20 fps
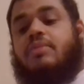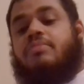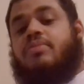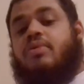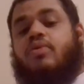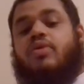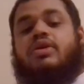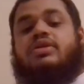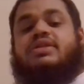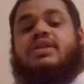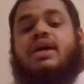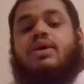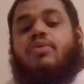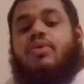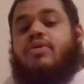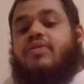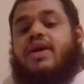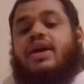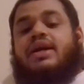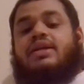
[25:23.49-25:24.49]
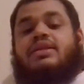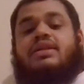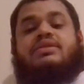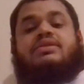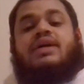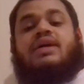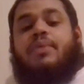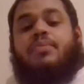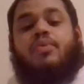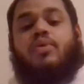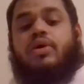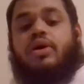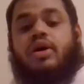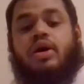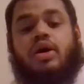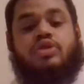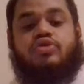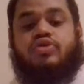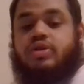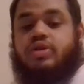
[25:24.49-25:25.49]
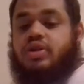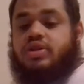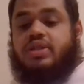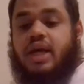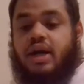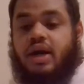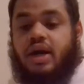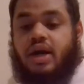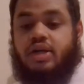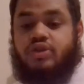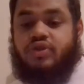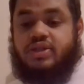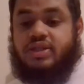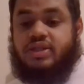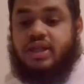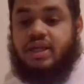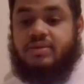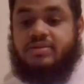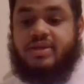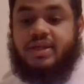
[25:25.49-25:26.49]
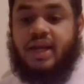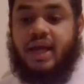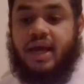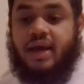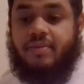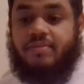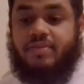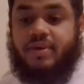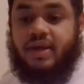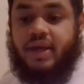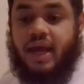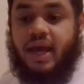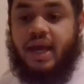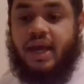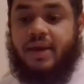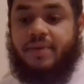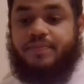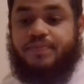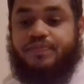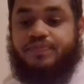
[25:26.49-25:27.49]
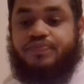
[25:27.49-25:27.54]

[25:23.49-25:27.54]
But we're ranking the top 100. There's not 100 teams in the NBA.